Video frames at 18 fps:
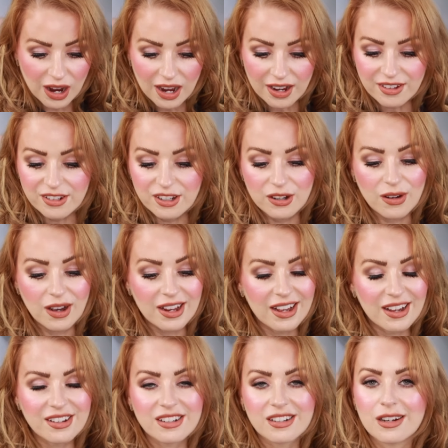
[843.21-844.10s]
I know I
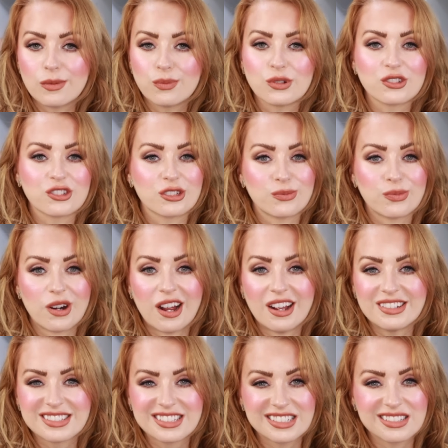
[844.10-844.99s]
had a couple
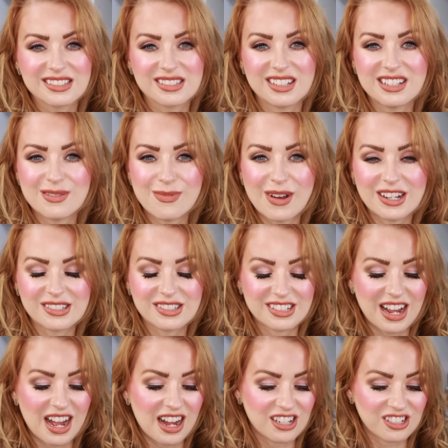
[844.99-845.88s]
surprises in my
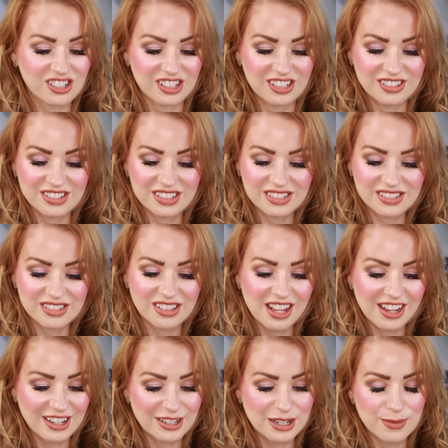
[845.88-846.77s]
stash in this
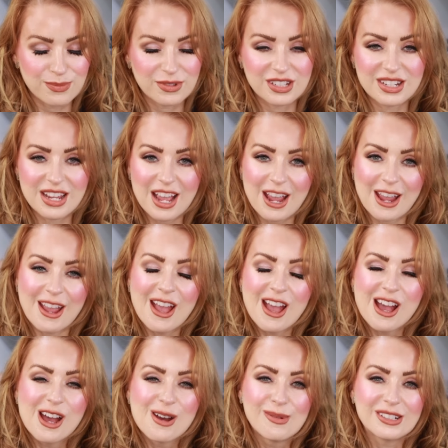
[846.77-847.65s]
lineup today,
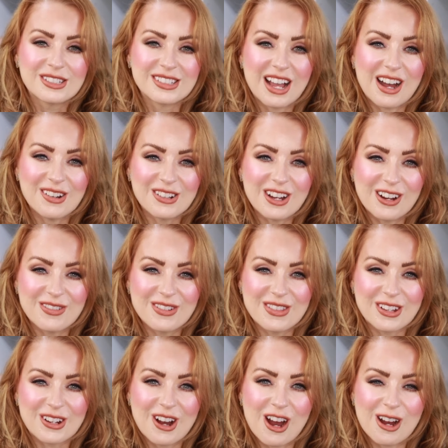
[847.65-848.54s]
but sound off
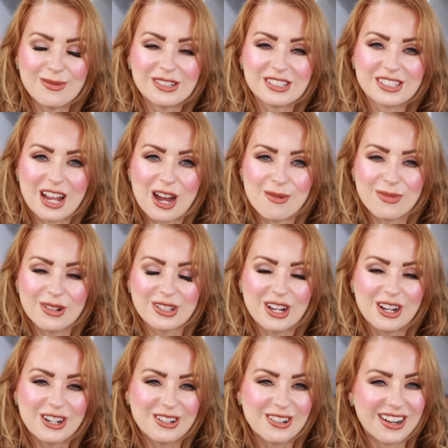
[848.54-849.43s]
in the comments down
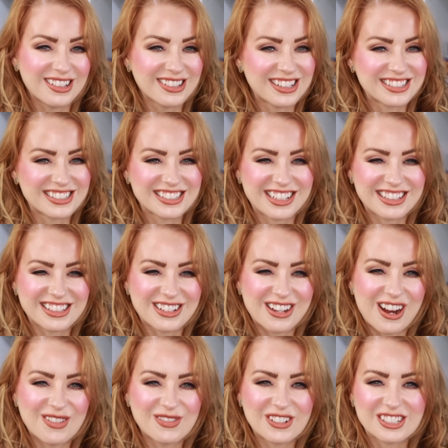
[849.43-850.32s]
below and let's get the
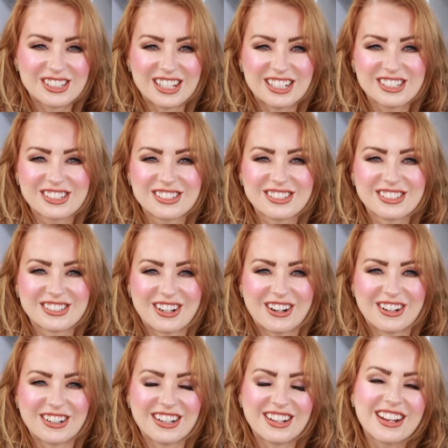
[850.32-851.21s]
conversation
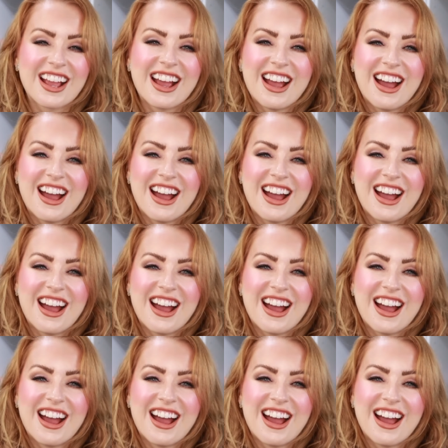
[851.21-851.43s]
started.